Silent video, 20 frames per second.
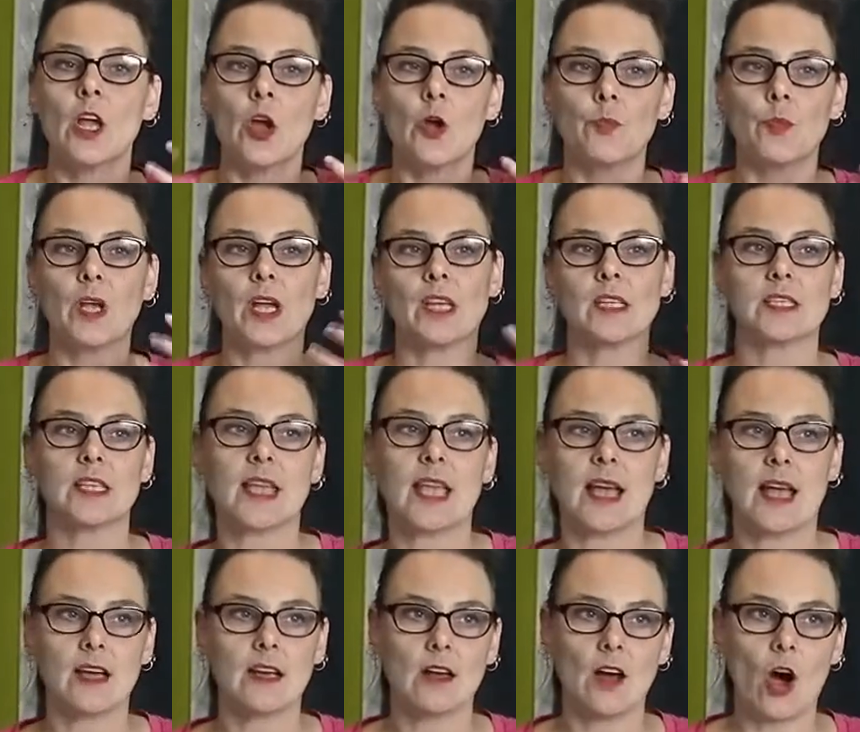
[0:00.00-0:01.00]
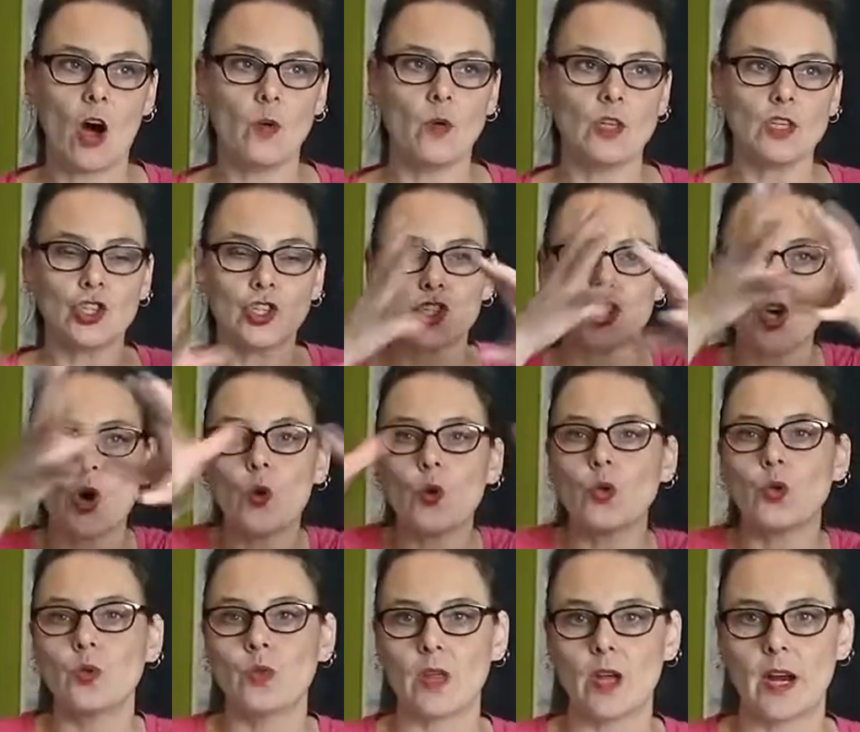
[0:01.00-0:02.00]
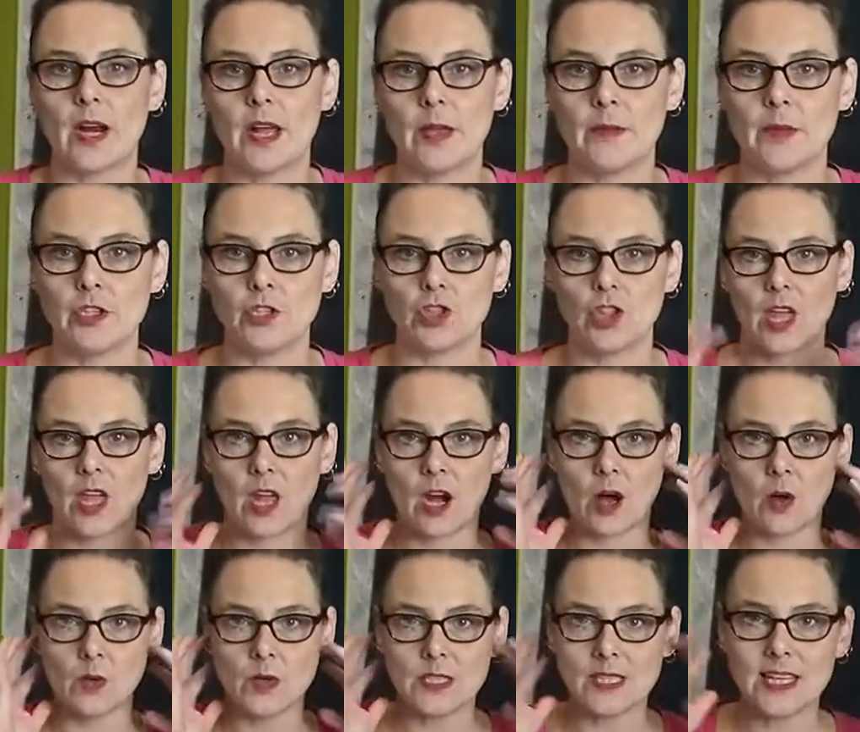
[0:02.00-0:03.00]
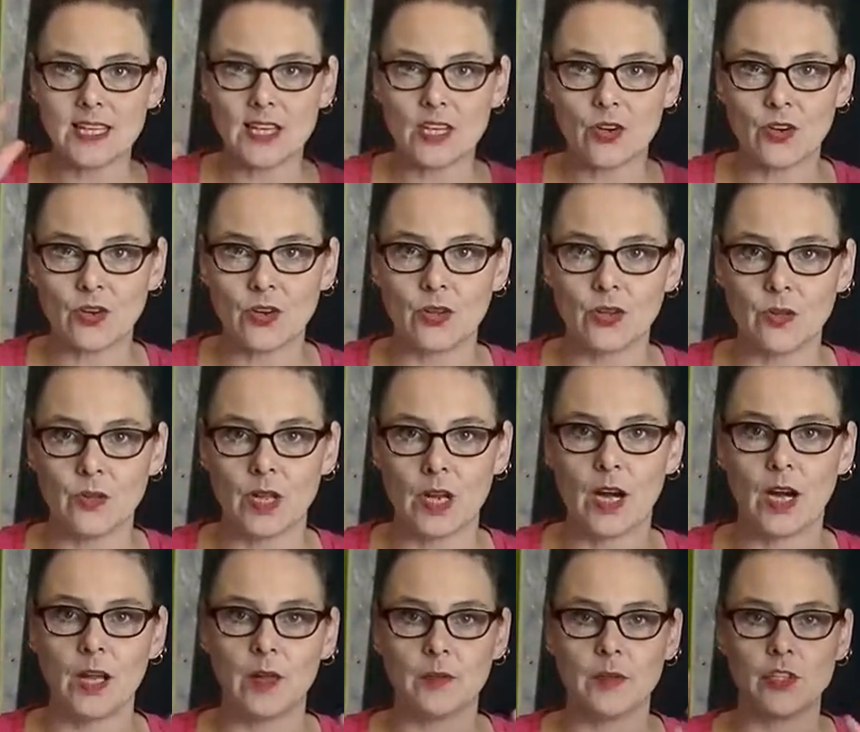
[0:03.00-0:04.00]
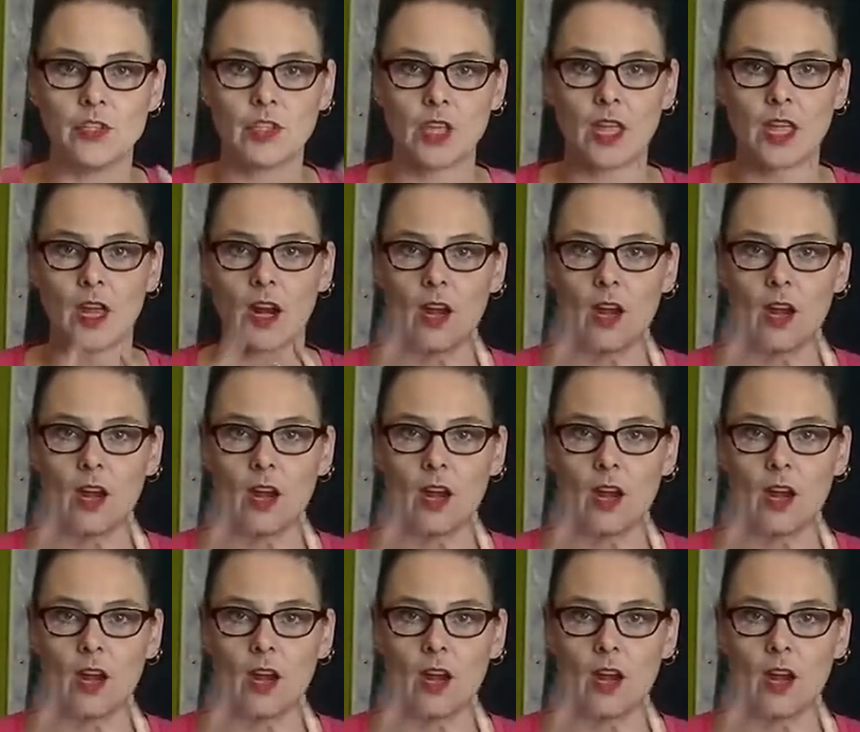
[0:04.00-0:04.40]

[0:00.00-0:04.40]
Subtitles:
Because they can't always show you their image. They can't always hear you their image. They can't